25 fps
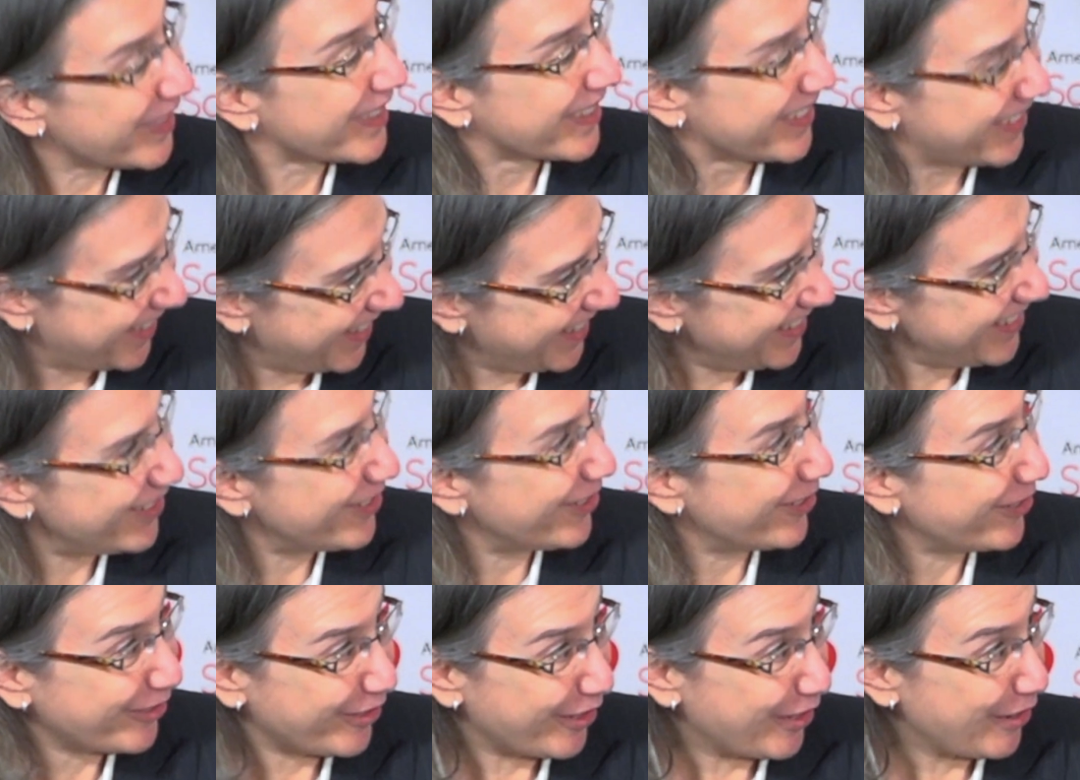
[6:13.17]
Thank you,
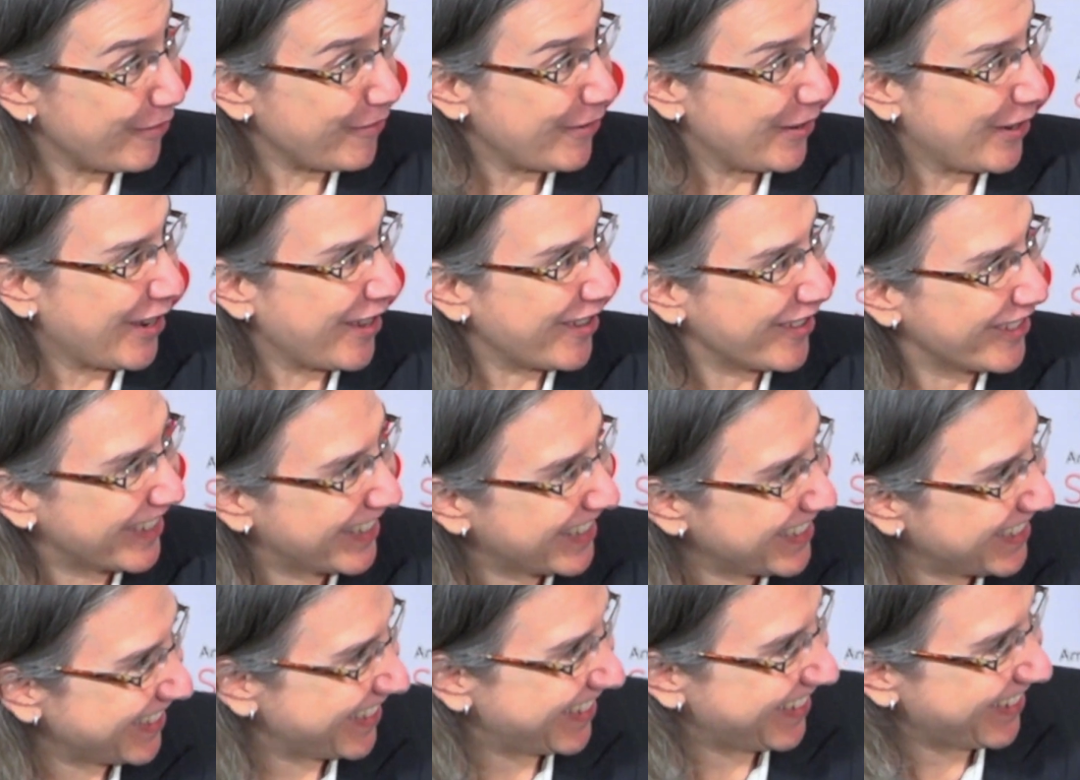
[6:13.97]
Dr. Alvarado.
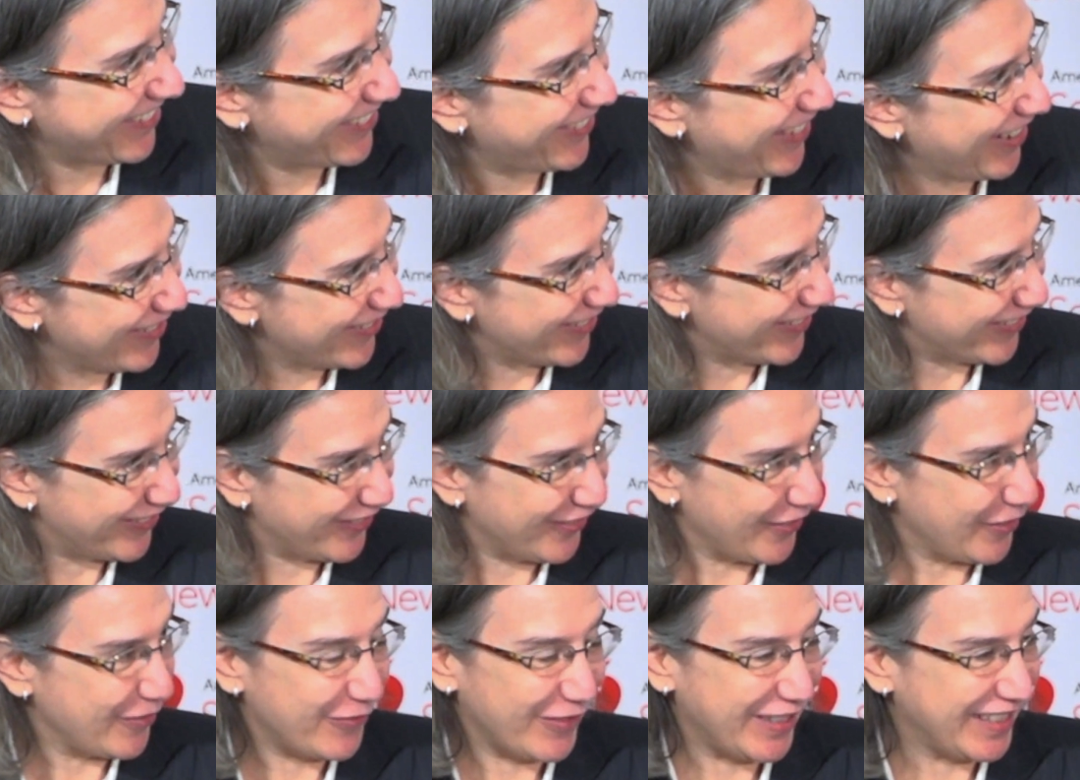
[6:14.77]
That's a
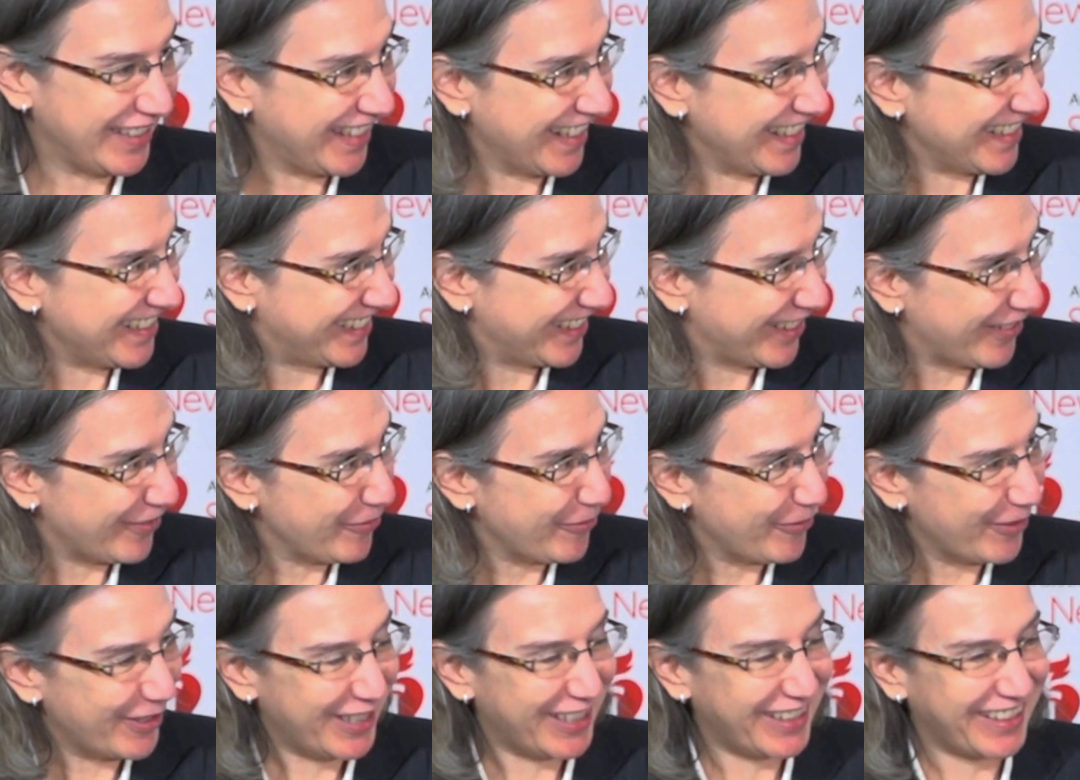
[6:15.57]
fantastic
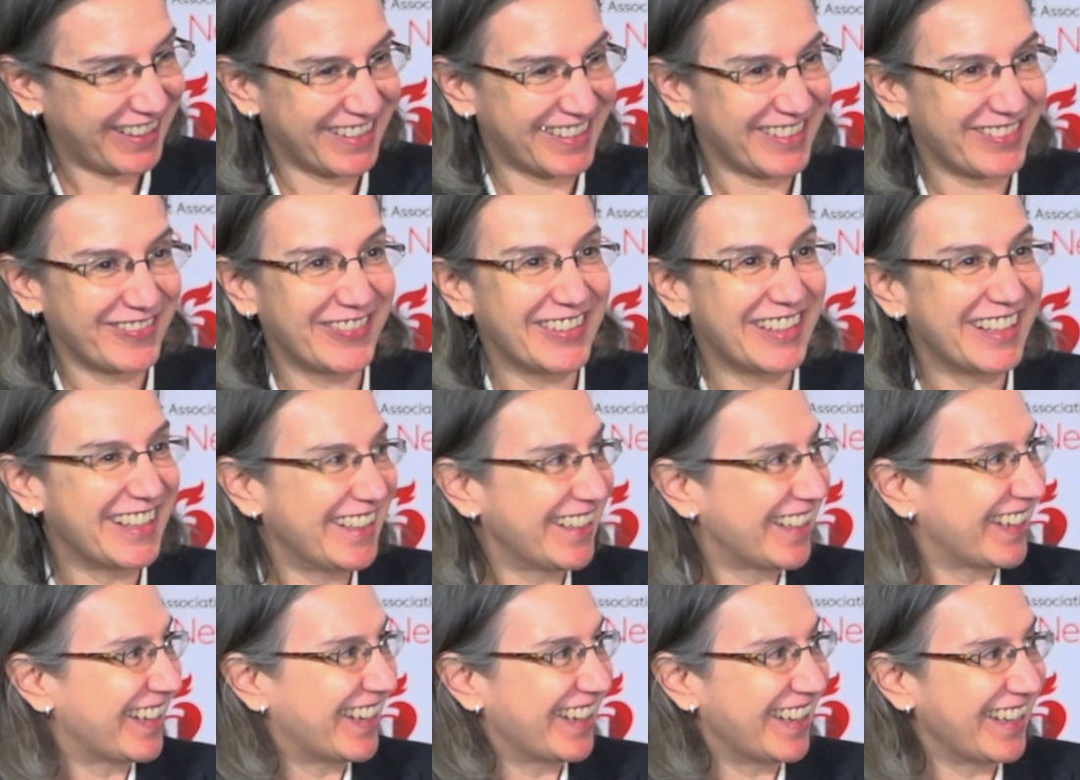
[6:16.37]
work as well,
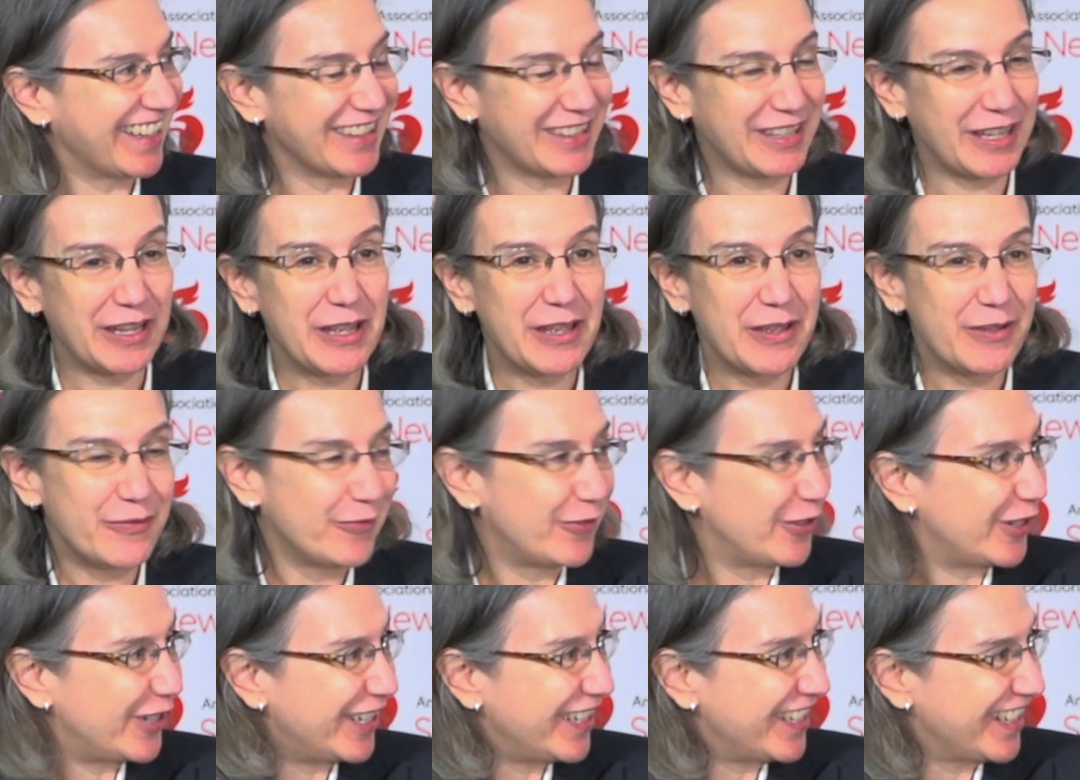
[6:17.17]
and
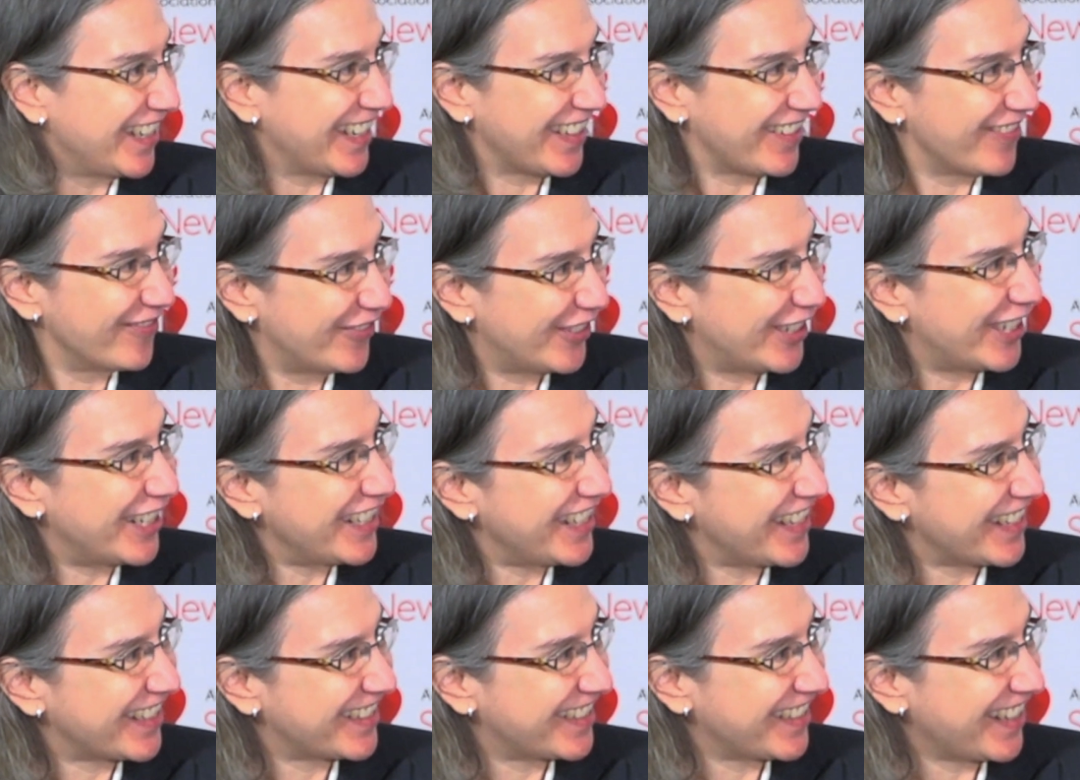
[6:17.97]
very
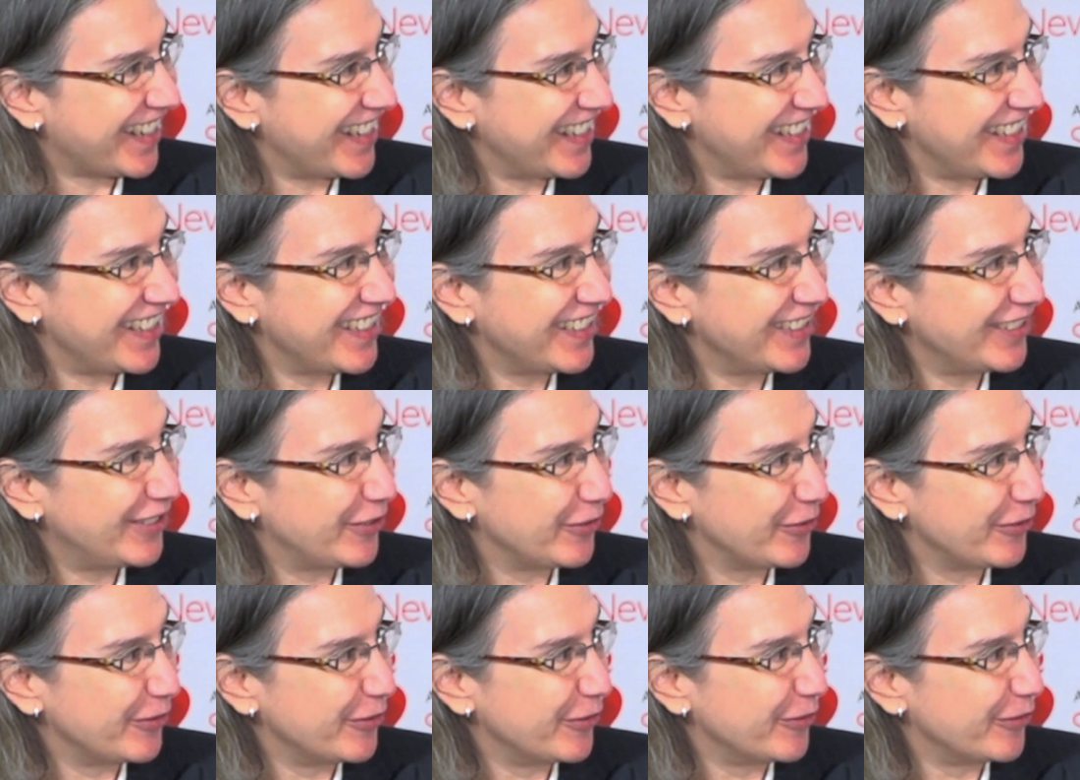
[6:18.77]
exciting
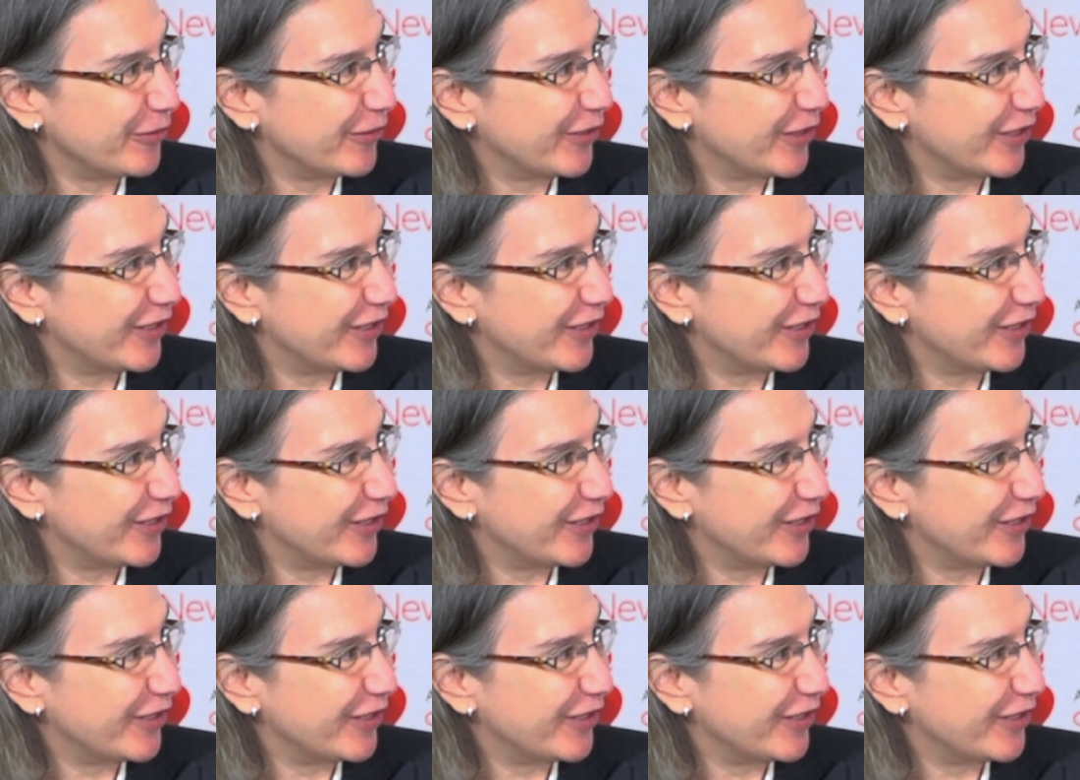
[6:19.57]
to